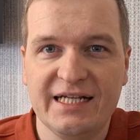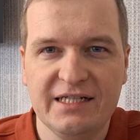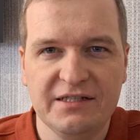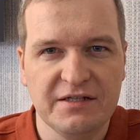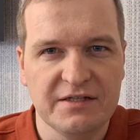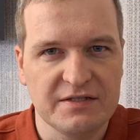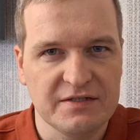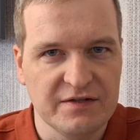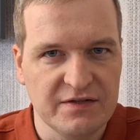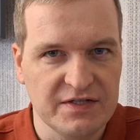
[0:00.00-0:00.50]
in
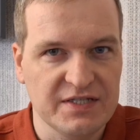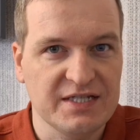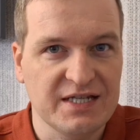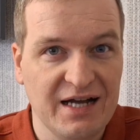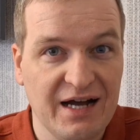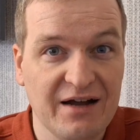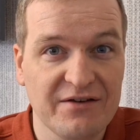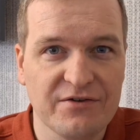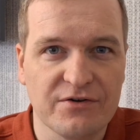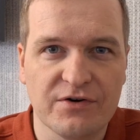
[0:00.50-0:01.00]
the
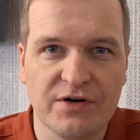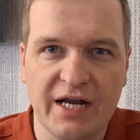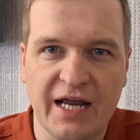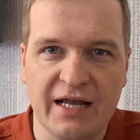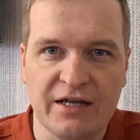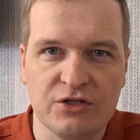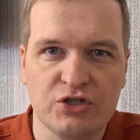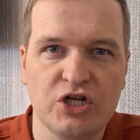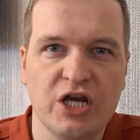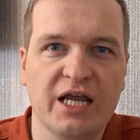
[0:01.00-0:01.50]
scanner
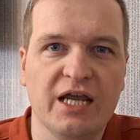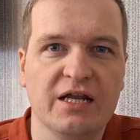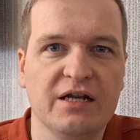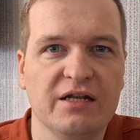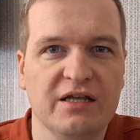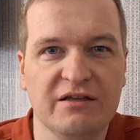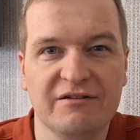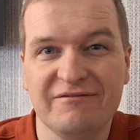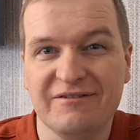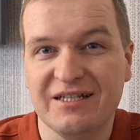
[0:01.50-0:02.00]
and checking
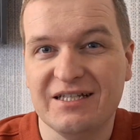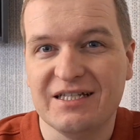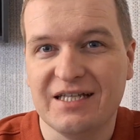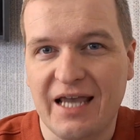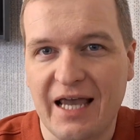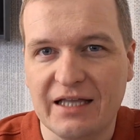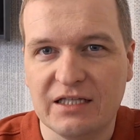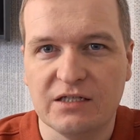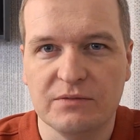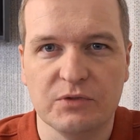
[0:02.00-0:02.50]
if it
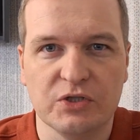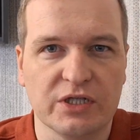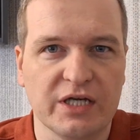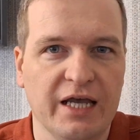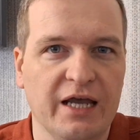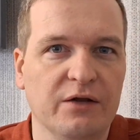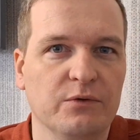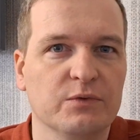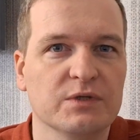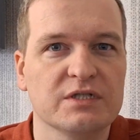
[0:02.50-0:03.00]
can
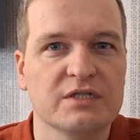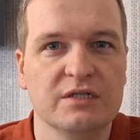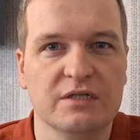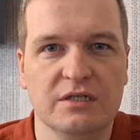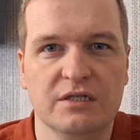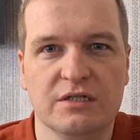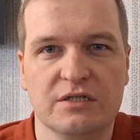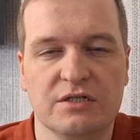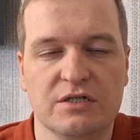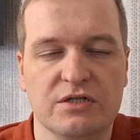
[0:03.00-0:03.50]
communicate with
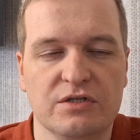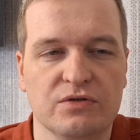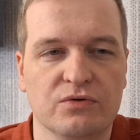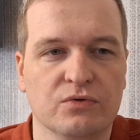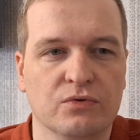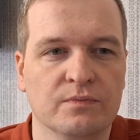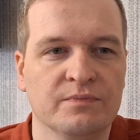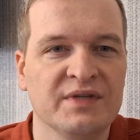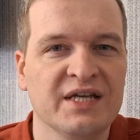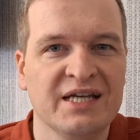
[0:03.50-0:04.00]
the
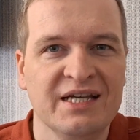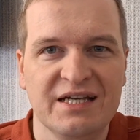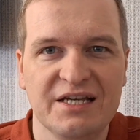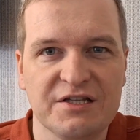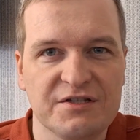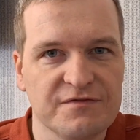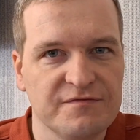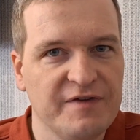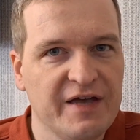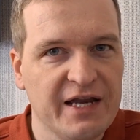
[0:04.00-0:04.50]
ECU.
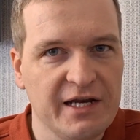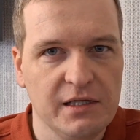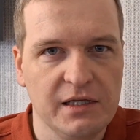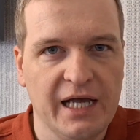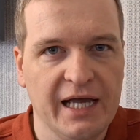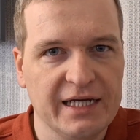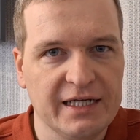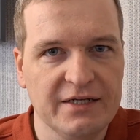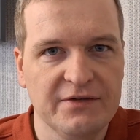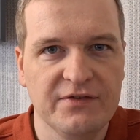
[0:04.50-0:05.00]
It's very
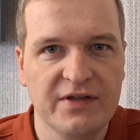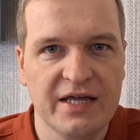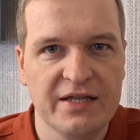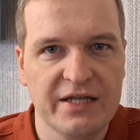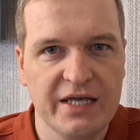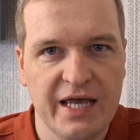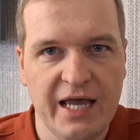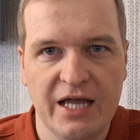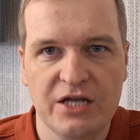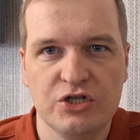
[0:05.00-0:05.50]
likely that
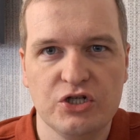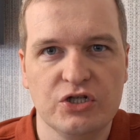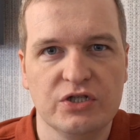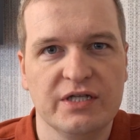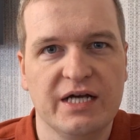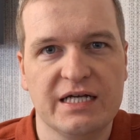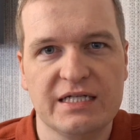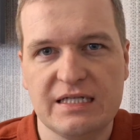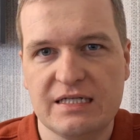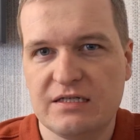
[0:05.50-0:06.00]
the engine
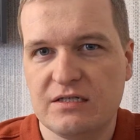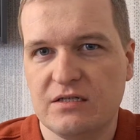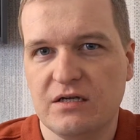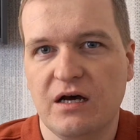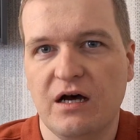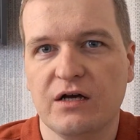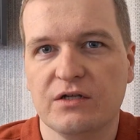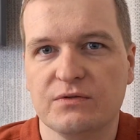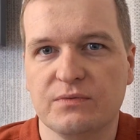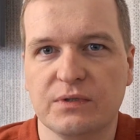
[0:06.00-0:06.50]
doesn't
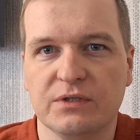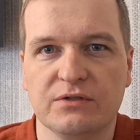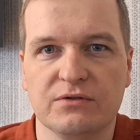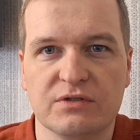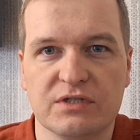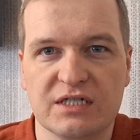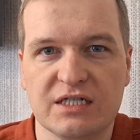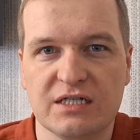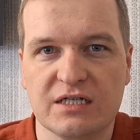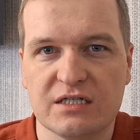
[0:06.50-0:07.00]
start when you
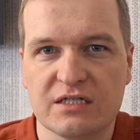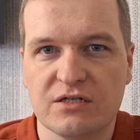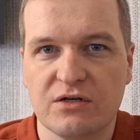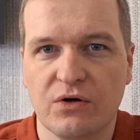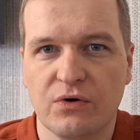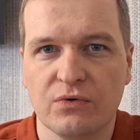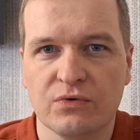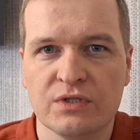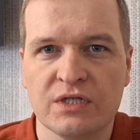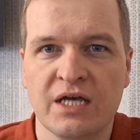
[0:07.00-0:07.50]
see this
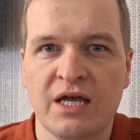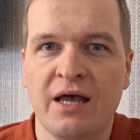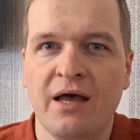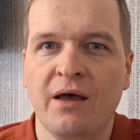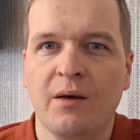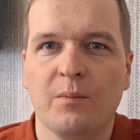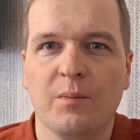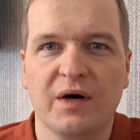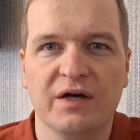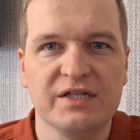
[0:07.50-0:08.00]
code,
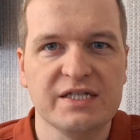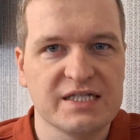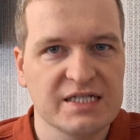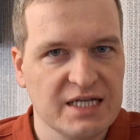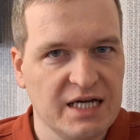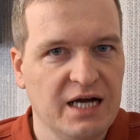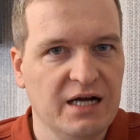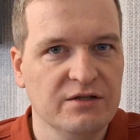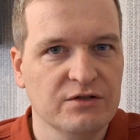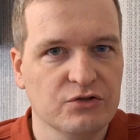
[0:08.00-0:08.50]
but the
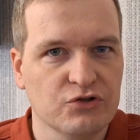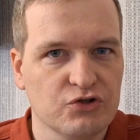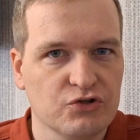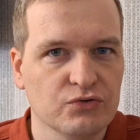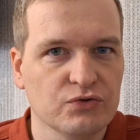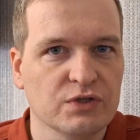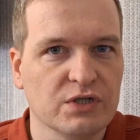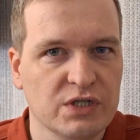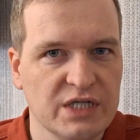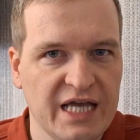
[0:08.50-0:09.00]
scanner
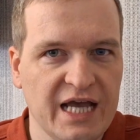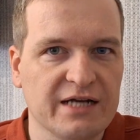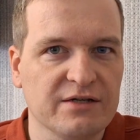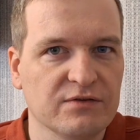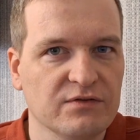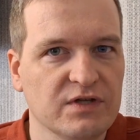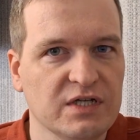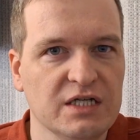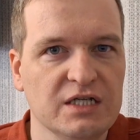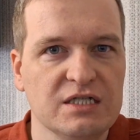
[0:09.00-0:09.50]
should connect to
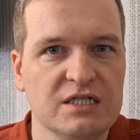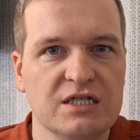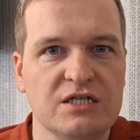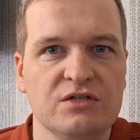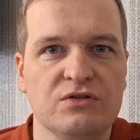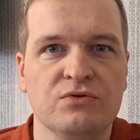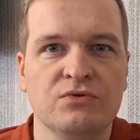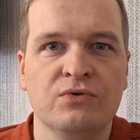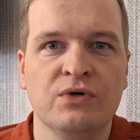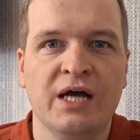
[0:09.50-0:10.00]
the
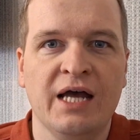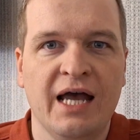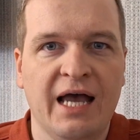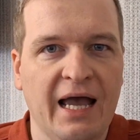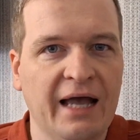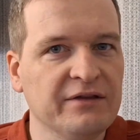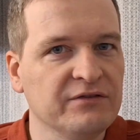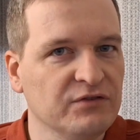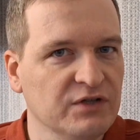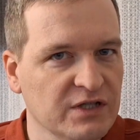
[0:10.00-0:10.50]
ECU
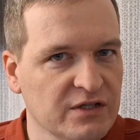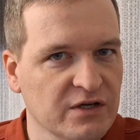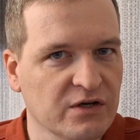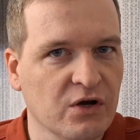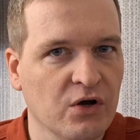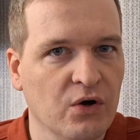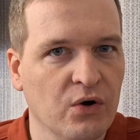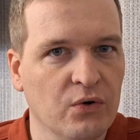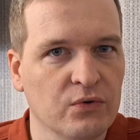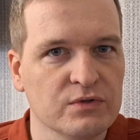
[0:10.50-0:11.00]
and read the
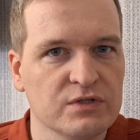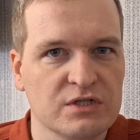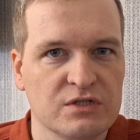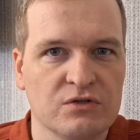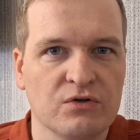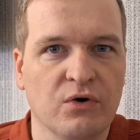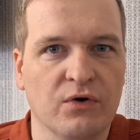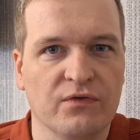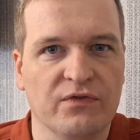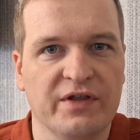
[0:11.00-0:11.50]
codes
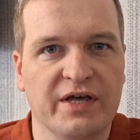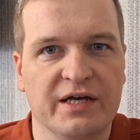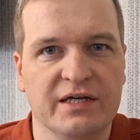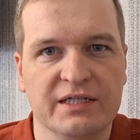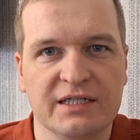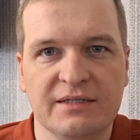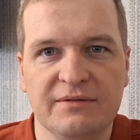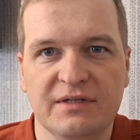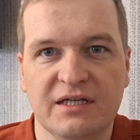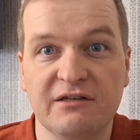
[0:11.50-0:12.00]
stored
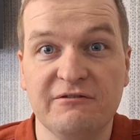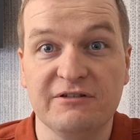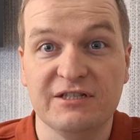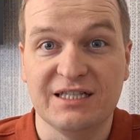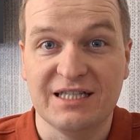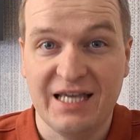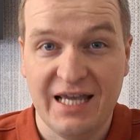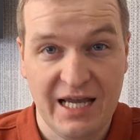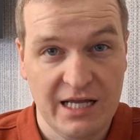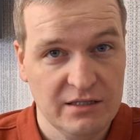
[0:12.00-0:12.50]
there. If it
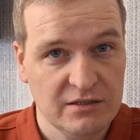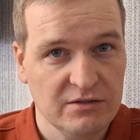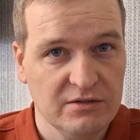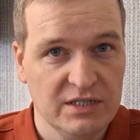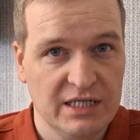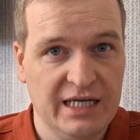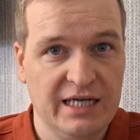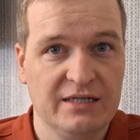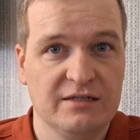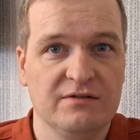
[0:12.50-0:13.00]
can
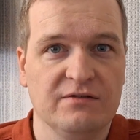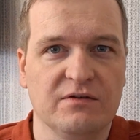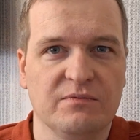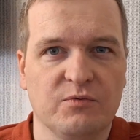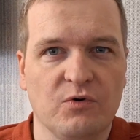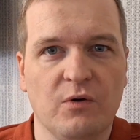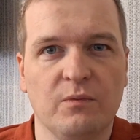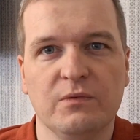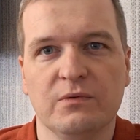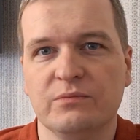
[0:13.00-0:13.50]
connect, the
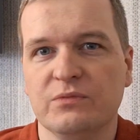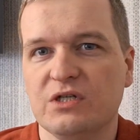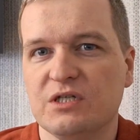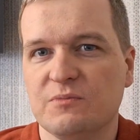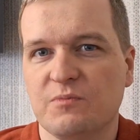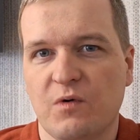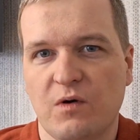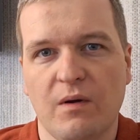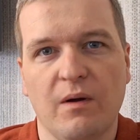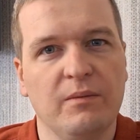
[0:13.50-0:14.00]
problem is
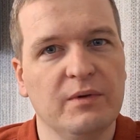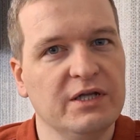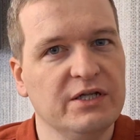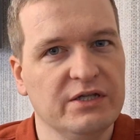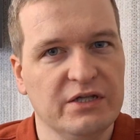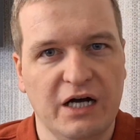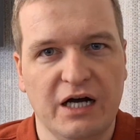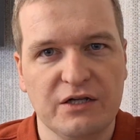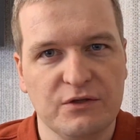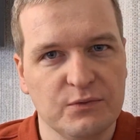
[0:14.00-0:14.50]
probably
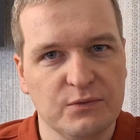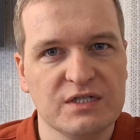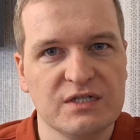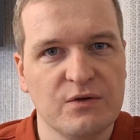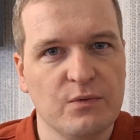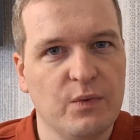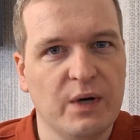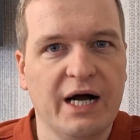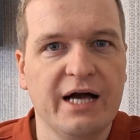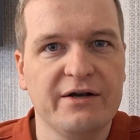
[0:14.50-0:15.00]
not with the
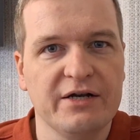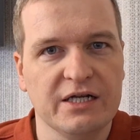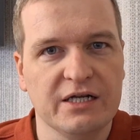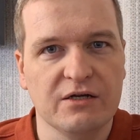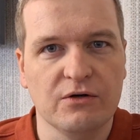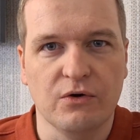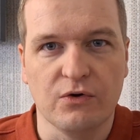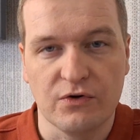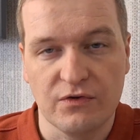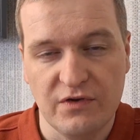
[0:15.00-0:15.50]
wiring
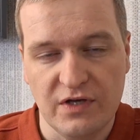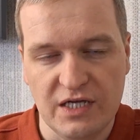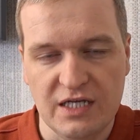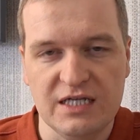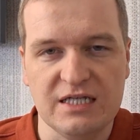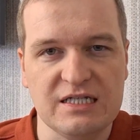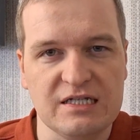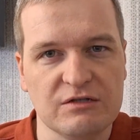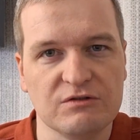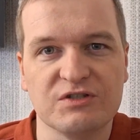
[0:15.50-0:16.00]
or the
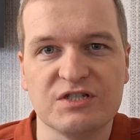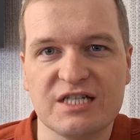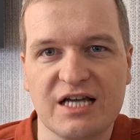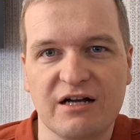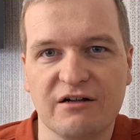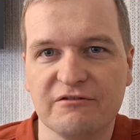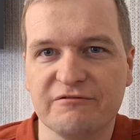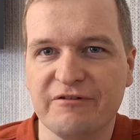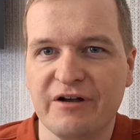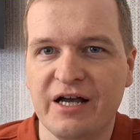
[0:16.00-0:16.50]
ECU
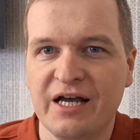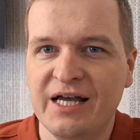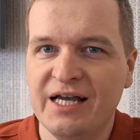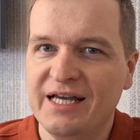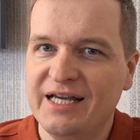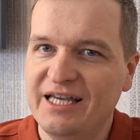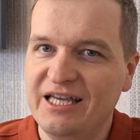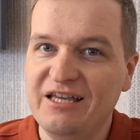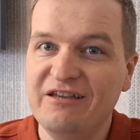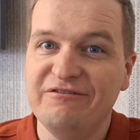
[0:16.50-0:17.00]
itself.
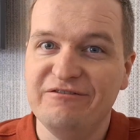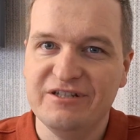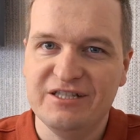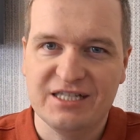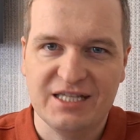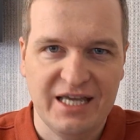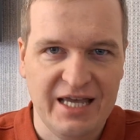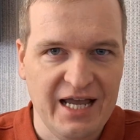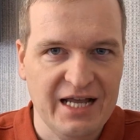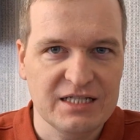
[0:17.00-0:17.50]
If
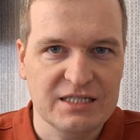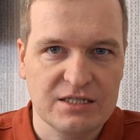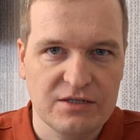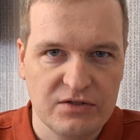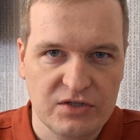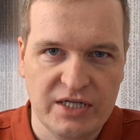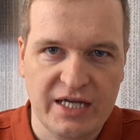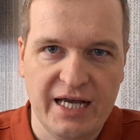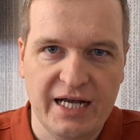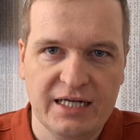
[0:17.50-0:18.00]
it can't
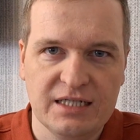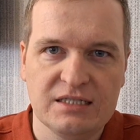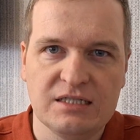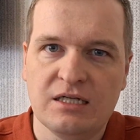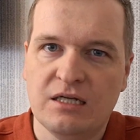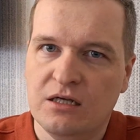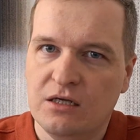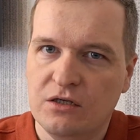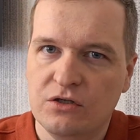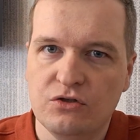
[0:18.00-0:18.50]
connect,
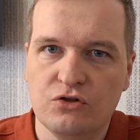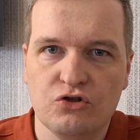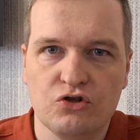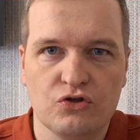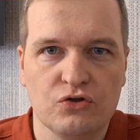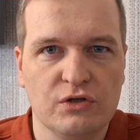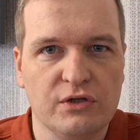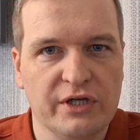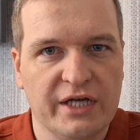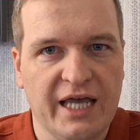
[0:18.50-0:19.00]
you
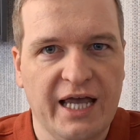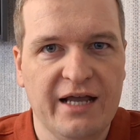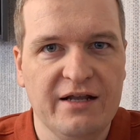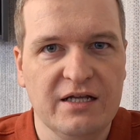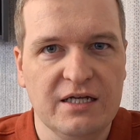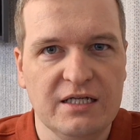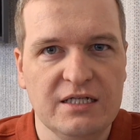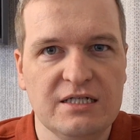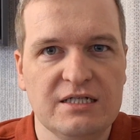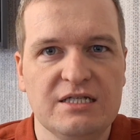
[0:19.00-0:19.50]
should locate
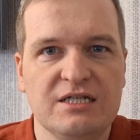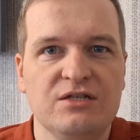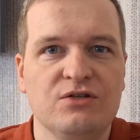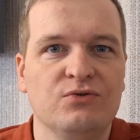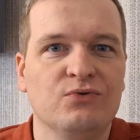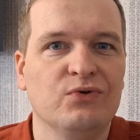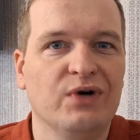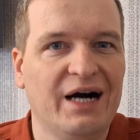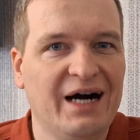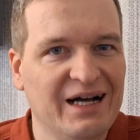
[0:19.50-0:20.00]
the
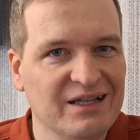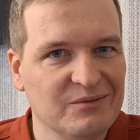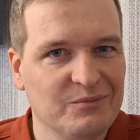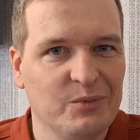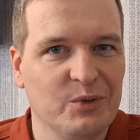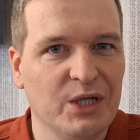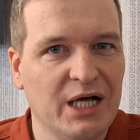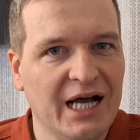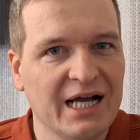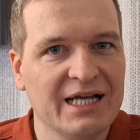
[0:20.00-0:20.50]
ECU,
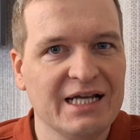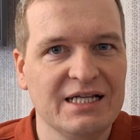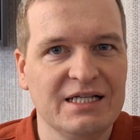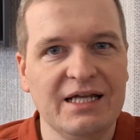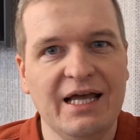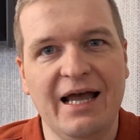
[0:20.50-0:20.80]
unplug it,